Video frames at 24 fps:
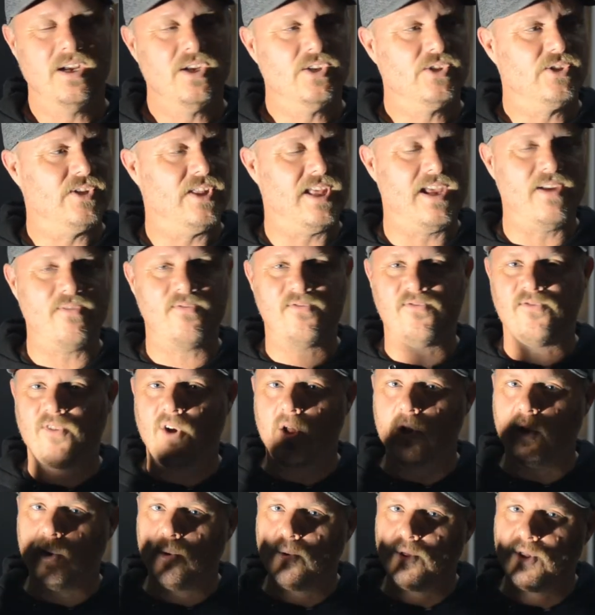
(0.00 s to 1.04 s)
So they
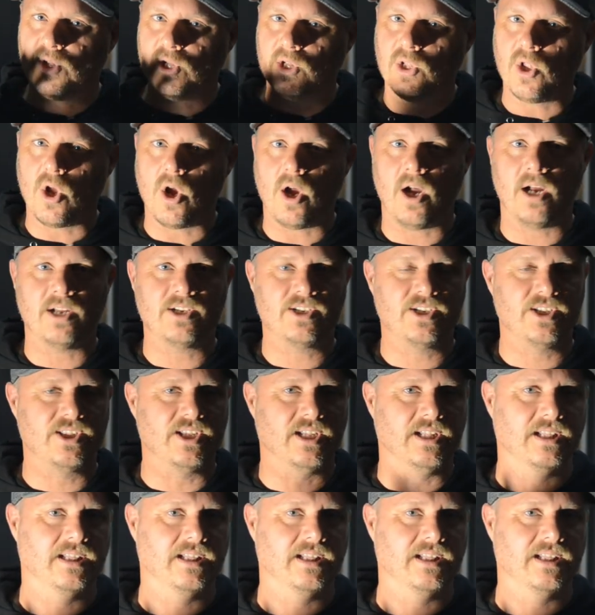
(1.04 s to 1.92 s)
followed the law to the